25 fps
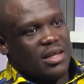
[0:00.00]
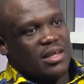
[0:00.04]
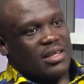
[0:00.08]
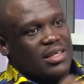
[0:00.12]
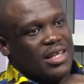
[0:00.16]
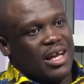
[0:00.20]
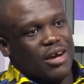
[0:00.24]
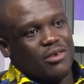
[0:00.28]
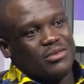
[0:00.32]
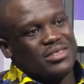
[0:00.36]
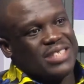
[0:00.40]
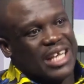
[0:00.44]

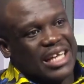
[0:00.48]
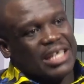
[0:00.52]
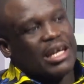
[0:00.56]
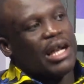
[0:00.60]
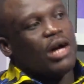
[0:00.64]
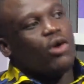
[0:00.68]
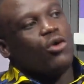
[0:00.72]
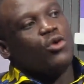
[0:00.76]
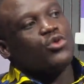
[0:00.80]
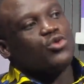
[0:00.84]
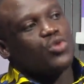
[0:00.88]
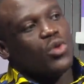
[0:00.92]
Now, that
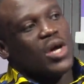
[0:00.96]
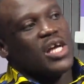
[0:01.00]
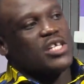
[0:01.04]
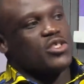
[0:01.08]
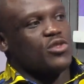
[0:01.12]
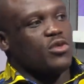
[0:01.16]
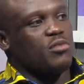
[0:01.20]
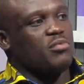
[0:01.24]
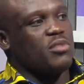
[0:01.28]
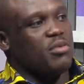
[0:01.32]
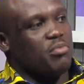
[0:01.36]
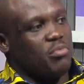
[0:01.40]
also has
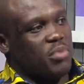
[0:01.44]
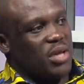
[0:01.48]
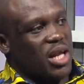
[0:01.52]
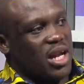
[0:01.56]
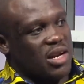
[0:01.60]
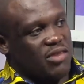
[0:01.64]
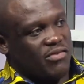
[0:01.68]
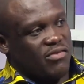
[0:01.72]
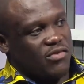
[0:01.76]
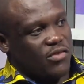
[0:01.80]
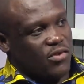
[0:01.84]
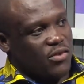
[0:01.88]
not been
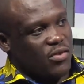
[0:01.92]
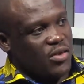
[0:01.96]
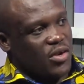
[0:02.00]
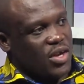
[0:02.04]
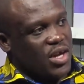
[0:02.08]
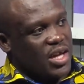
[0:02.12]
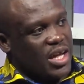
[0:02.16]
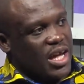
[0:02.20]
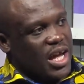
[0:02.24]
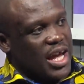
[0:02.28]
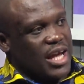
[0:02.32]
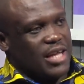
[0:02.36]
planned for.
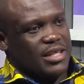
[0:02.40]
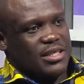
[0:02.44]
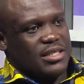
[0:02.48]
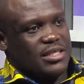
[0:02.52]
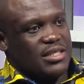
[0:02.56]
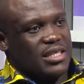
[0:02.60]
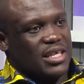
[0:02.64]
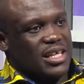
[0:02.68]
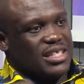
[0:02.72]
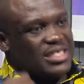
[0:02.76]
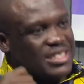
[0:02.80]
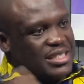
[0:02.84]

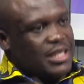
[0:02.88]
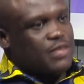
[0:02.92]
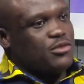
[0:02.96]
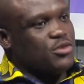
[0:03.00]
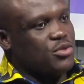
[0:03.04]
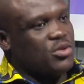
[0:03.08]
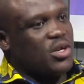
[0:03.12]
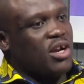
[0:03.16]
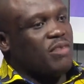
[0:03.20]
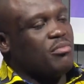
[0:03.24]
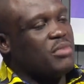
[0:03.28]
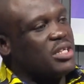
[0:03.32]
And it's
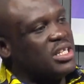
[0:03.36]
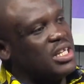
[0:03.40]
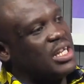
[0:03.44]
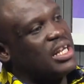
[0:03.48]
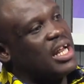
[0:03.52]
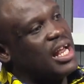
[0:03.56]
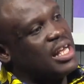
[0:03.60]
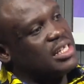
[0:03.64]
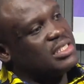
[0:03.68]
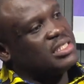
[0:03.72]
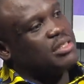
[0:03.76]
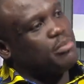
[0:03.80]
central government that
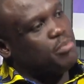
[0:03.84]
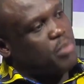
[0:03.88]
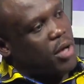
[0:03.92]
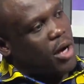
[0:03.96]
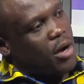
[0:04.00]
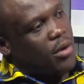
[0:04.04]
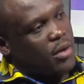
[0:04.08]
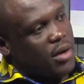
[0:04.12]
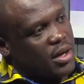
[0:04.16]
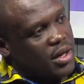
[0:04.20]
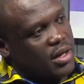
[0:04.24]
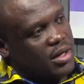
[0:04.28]
has the
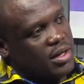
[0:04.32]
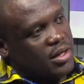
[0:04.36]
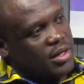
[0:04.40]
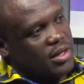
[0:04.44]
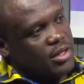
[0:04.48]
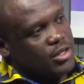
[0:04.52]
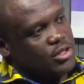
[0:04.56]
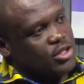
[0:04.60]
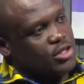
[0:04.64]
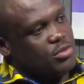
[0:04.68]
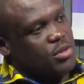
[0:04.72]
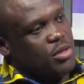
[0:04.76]
power
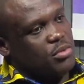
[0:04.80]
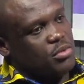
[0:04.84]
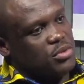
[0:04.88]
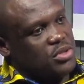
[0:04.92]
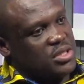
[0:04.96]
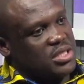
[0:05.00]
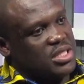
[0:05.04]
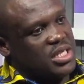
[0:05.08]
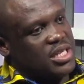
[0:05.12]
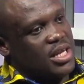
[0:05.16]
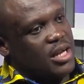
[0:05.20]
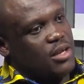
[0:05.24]
to be able
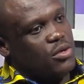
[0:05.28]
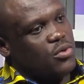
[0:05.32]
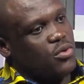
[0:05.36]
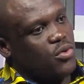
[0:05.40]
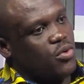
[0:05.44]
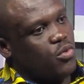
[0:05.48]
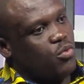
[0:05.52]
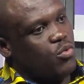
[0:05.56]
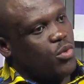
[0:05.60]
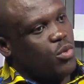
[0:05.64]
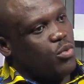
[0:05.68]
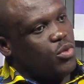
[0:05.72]
to say that,
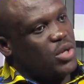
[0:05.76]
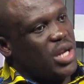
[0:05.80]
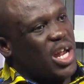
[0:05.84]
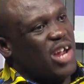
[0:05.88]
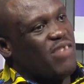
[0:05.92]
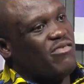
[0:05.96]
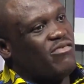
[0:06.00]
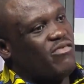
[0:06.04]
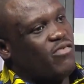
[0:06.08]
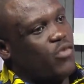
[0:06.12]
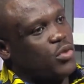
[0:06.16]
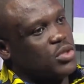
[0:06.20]
look, we would
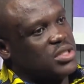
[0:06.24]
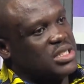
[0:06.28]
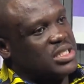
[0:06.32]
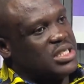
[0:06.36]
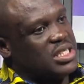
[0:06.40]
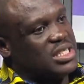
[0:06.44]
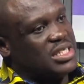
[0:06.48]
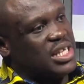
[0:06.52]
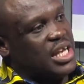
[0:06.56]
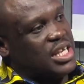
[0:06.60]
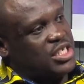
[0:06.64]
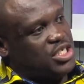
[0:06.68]
enforce
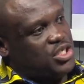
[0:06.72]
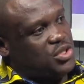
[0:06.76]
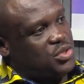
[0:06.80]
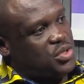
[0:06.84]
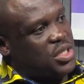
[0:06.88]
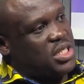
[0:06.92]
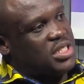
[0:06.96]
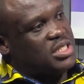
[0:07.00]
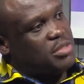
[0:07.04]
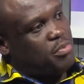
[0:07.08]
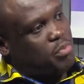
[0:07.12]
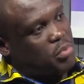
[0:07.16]
this as
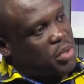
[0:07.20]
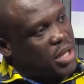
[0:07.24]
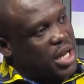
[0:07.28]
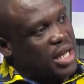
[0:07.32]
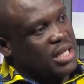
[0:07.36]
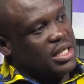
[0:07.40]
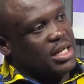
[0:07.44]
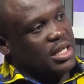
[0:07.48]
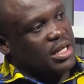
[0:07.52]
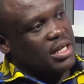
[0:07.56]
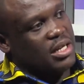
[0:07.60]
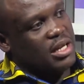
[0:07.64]
strict
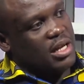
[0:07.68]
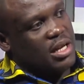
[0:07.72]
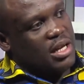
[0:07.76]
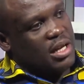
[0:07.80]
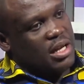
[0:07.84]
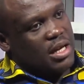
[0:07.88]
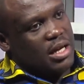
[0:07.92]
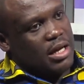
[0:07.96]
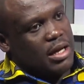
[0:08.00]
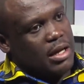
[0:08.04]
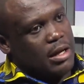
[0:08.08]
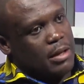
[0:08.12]
planning
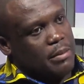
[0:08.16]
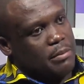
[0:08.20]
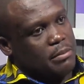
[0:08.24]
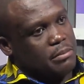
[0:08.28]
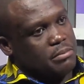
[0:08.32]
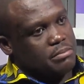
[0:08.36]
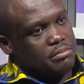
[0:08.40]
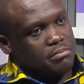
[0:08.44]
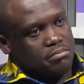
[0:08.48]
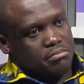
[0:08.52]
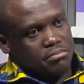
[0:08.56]
um,